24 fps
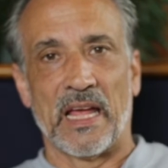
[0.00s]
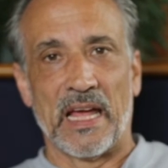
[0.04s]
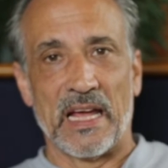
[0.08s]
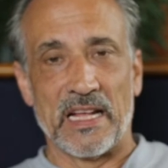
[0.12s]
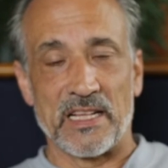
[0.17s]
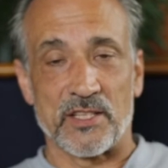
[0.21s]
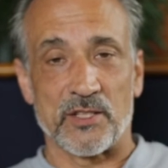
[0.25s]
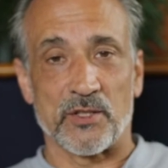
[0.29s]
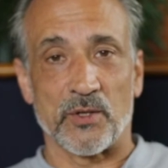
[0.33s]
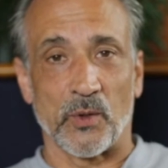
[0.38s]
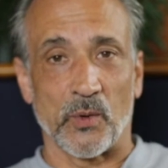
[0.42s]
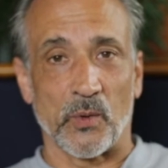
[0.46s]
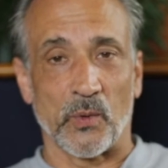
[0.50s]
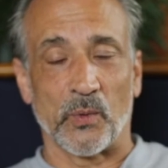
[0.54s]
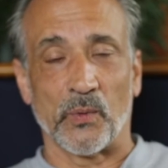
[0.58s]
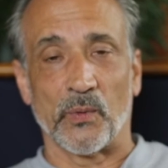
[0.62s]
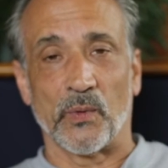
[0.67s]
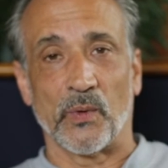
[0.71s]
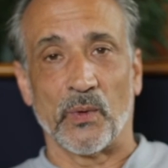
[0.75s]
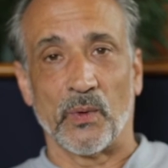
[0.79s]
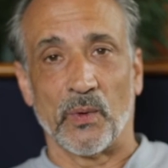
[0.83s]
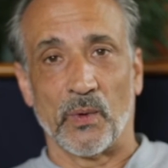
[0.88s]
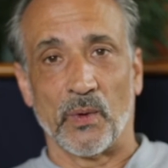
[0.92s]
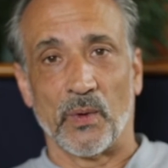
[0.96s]
And so
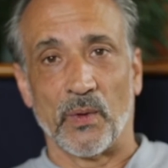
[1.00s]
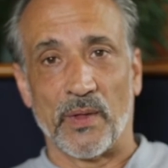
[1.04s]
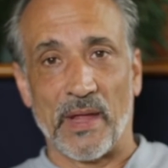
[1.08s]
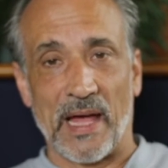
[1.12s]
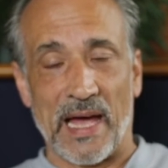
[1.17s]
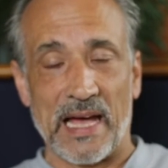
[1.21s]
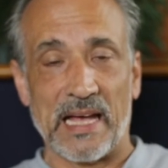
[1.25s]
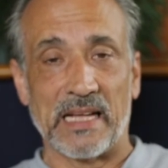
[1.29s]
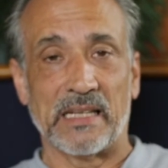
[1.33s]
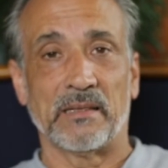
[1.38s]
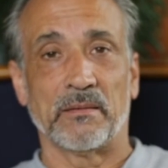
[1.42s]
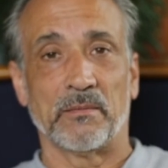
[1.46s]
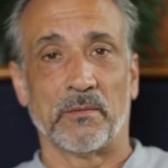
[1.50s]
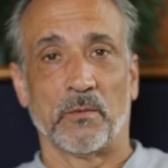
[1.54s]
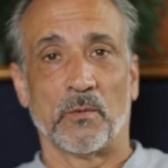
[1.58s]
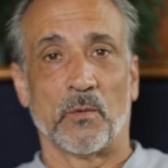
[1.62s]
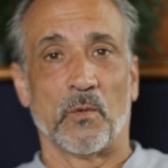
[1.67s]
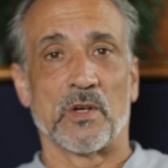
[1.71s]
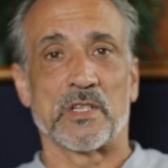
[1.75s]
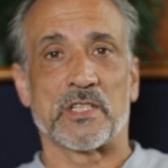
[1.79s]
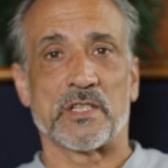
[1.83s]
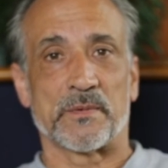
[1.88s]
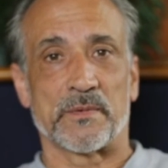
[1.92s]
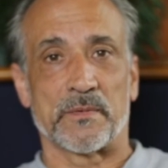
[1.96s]
that
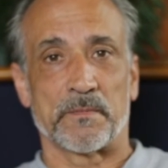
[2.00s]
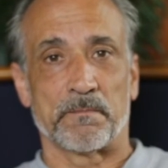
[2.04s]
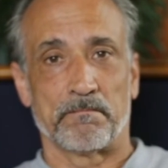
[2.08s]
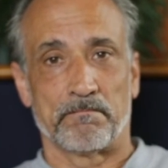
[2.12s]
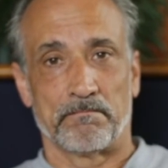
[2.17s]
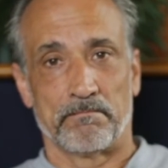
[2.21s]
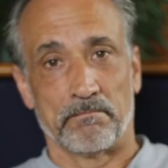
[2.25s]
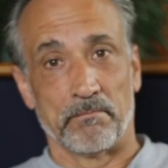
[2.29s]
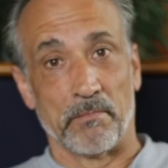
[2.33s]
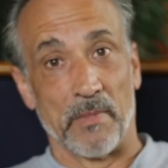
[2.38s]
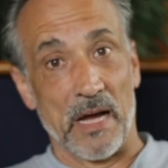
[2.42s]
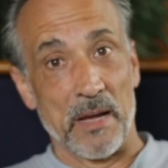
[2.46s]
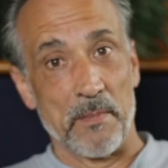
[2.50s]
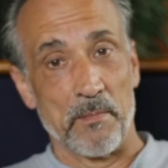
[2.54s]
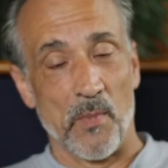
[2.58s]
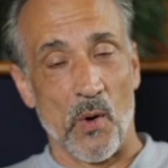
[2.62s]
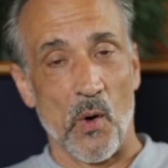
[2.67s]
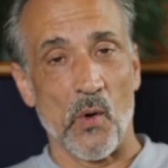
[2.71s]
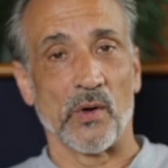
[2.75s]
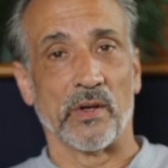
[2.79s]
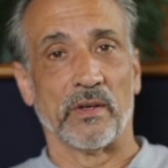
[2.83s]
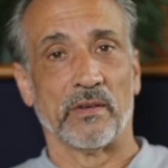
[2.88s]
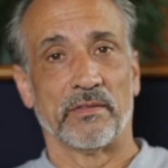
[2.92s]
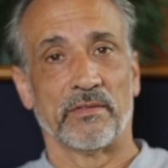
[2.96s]
was my
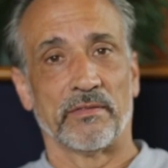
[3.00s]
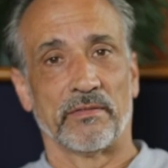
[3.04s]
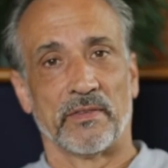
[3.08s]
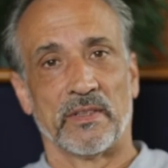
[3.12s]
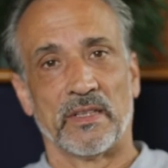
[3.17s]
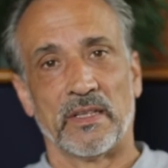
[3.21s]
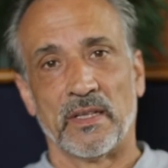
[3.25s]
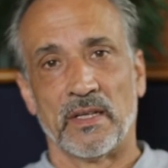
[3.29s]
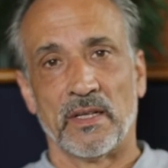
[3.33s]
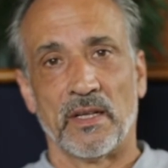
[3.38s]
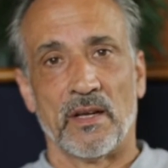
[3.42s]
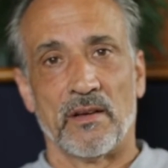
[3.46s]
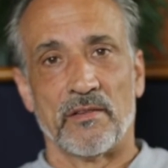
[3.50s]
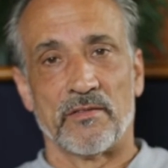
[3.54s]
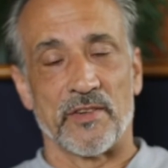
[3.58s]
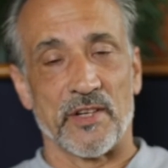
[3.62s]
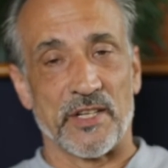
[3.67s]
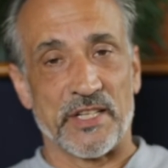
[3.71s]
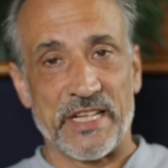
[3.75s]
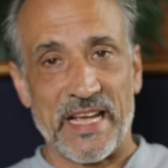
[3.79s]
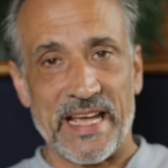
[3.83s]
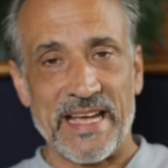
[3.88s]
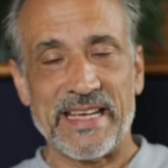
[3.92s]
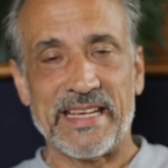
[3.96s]
motive for
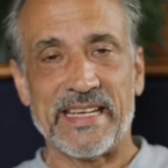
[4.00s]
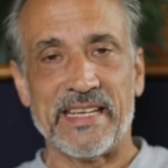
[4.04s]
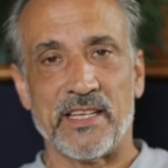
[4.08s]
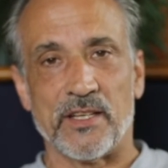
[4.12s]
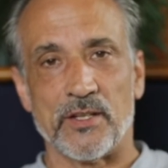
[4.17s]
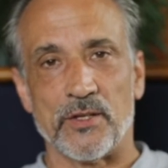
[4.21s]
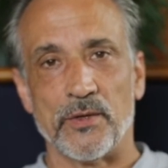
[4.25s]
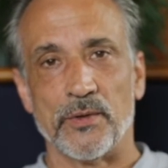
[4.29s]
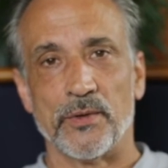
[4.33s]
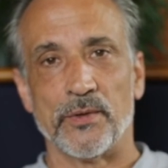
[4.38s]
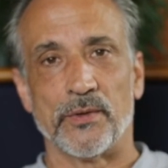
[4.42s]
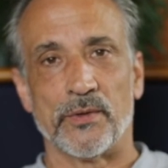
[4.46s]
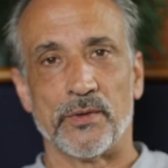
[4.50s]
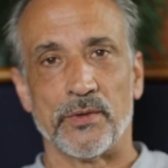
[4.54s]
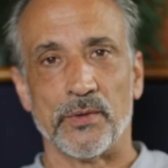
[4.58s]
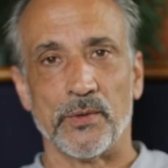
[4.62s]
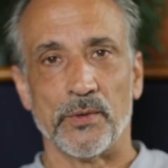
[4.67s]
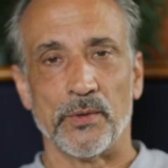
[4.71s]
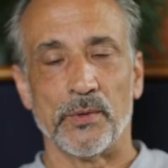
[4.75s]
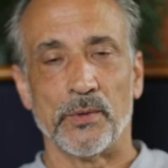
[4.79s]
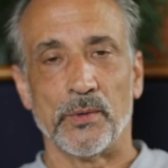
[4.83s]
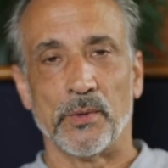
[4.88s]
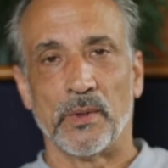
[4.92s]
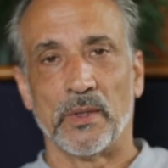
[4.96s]
taking you
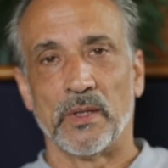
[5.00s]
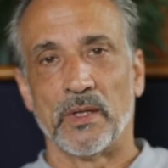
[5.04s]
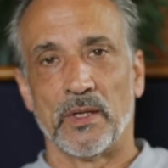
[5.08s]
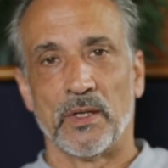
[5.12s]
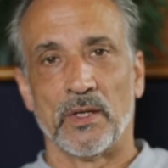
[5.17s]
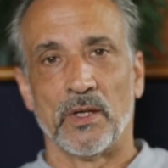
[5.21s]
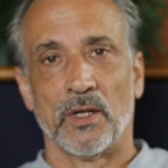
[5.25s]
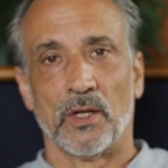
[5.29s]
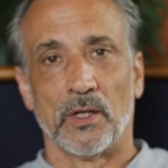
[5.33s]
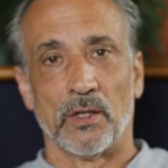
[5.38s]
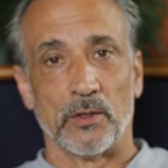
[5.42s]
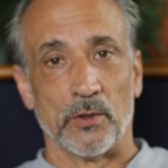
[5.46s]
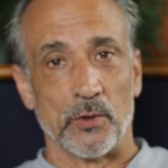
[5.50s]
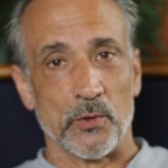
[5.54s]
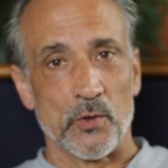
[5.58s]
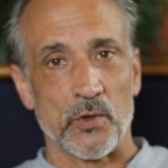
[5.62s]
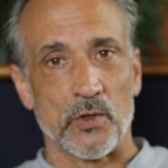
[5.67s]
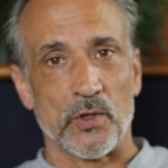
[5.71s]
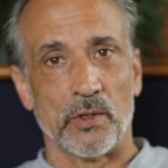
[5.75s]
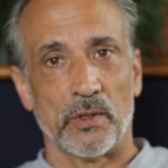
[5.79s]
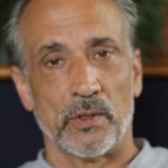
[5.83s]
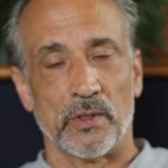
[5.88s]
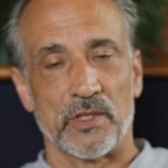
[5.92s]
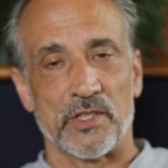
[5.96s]
to
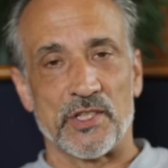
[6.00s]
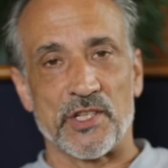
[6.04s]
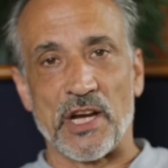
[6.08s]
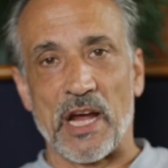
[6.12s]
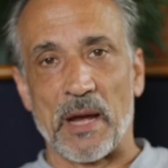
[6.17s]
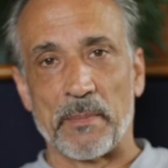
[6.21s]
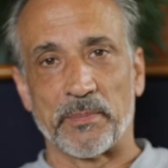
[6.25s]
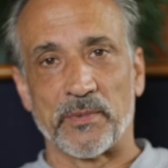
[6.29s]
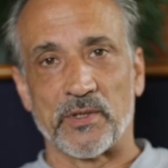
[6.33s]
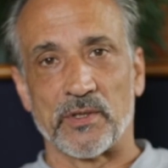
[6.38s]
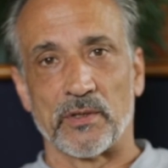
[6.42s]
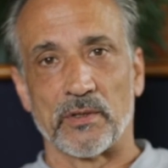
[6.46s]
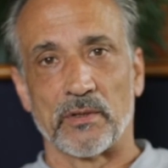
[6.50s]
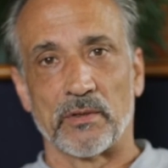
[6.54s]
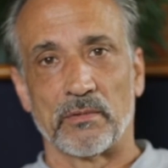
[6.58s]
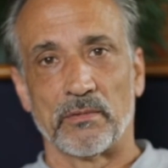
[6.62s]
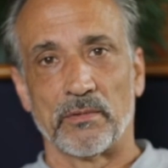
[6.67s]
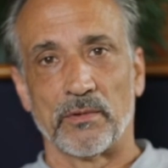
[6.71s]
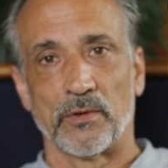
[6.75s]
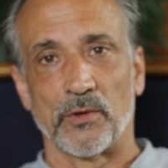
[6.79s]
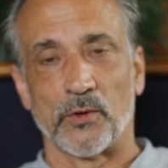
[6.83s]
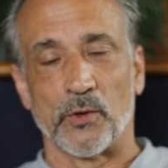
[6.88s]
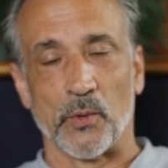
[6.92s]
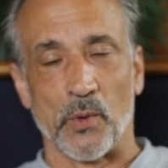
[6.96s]
Luke chapter
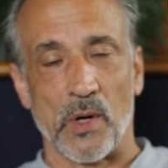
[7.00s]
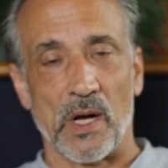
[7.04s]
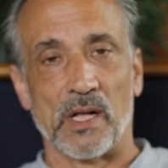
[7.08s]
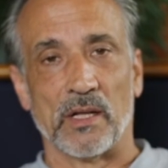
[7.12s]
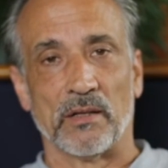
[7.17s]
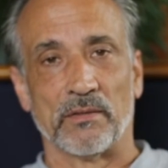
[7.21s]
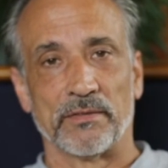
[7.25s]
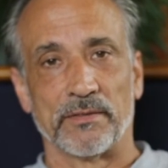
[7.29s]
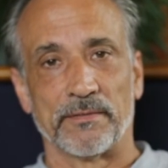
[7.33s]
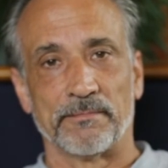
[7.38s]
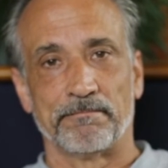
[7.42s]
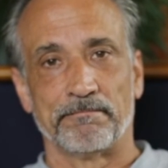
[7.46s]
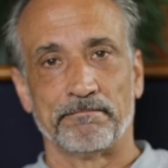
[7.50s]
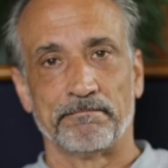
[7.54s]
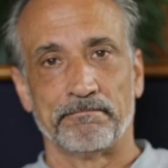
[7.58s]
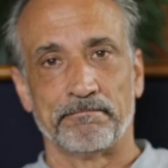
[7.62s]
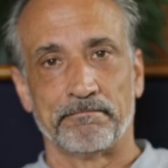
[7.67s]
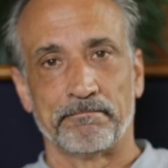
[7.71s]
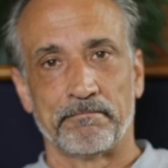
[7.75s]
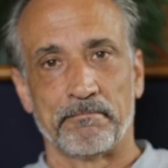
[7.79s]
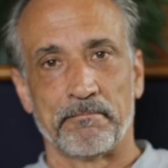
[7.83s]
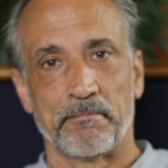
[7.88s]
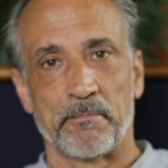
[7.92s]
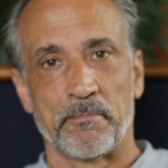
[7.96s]
twelve.
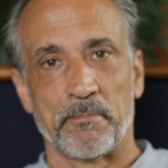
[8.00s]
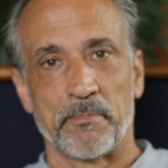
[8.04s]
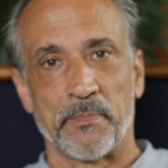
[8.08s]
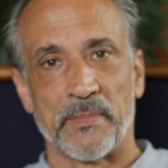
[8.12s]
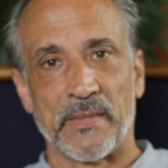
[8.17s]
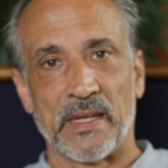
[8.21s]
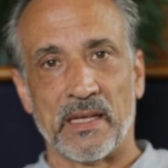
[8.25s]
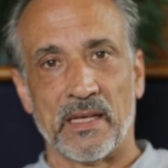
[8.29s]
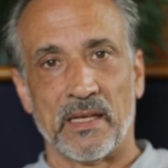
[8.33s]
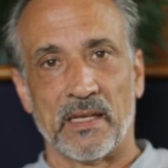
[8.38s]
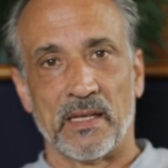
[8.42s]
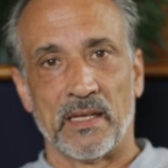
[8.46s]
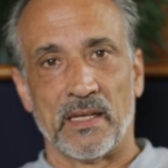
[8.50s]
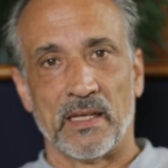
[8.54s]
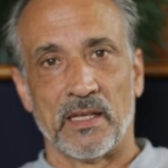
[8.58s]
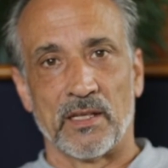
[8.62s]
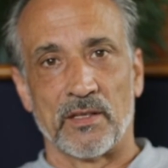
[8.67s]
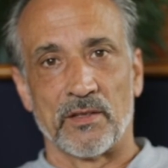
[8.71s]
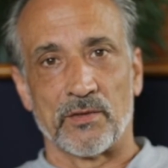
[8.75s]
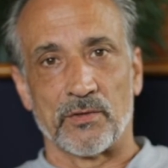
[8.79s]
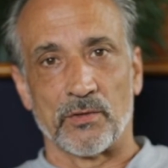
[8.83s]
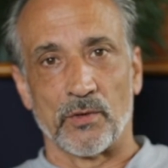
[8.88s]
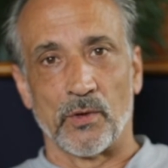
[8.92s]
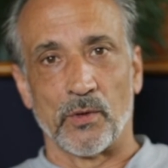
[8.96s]

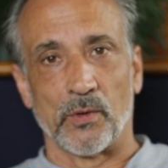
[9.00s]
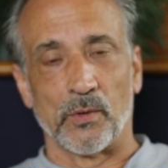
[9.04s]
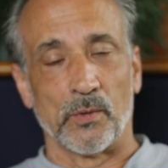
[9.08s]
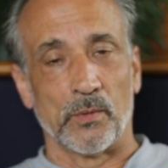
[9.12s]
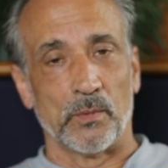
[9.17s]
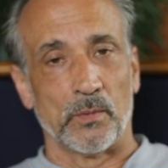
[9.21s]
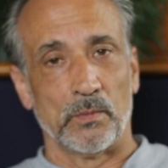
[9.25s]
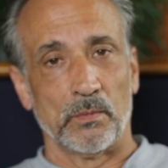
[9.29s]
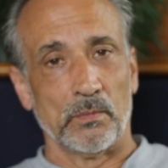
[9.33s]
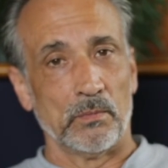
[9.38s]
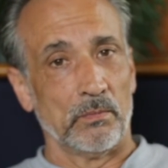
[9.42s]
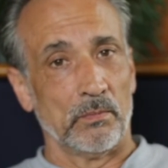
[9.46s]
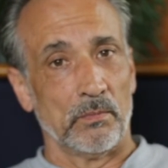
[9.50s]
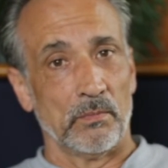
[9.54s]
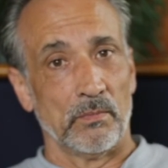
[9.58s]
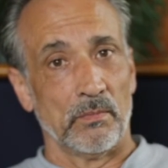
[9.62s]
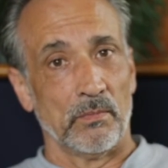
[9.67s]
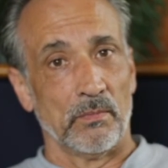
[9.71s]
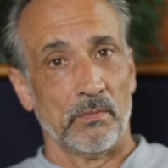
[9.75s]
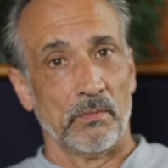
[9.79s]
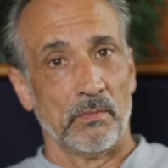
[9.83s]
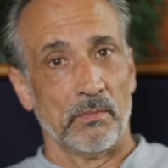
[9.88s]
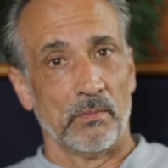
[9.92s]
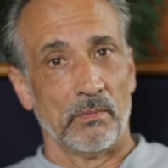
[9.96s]
So,
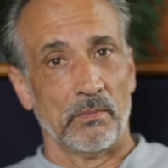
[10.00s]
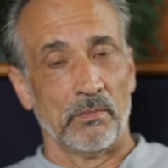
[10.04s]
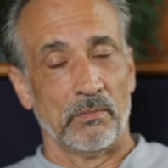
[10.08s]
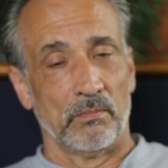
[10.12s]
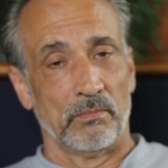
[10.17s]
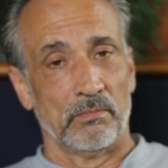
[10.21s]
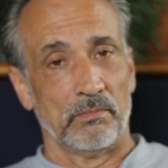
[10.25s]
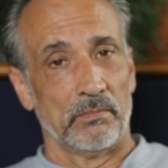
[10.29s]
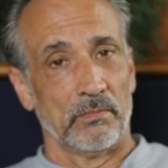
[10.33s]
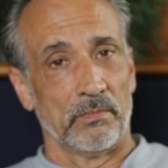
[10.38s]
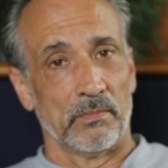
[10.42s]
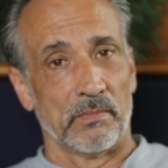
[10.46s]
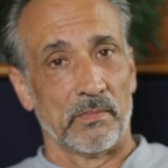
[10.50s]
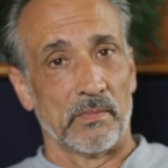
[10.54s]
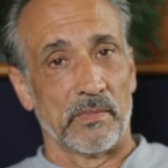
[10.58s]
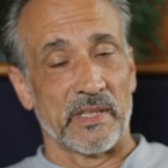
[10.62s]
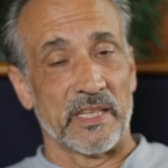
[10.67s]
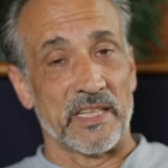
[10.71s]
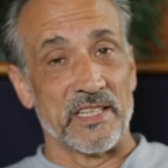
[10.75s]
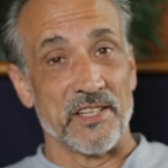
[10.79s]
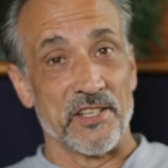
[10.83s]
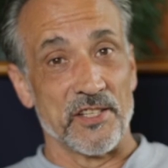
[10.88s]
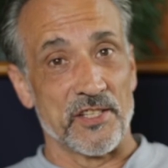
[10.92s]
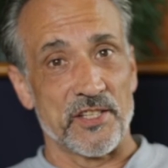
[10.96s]

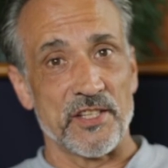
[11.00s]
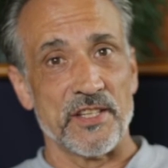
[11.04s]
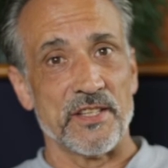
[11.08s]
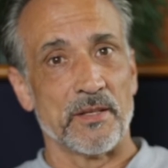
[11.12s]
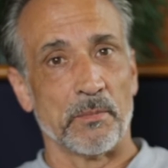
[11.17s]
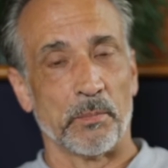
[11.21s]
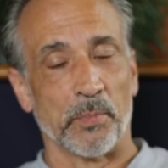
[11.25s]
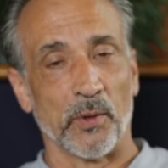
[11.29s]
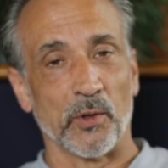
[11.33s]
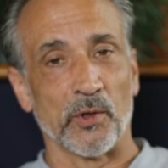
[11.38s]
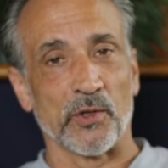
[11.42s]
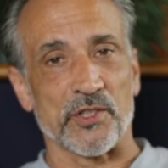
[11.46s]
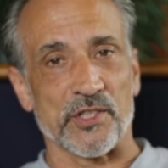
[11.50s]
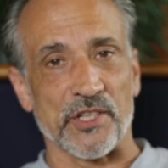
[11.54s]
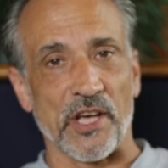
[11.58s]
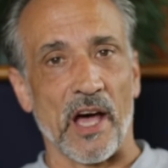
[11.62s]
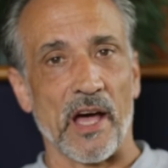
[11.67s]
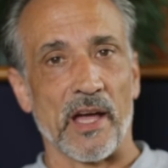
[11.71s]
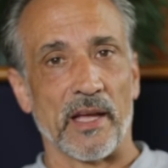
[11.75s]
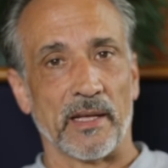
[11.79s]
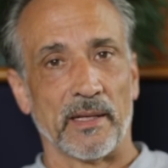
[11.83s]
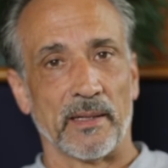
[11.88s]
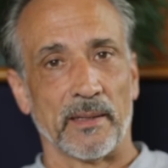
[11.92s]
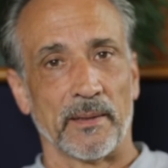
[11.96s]
can you see the
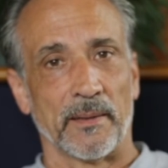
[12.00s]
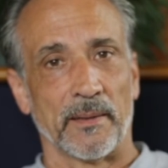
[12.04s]
bullseye?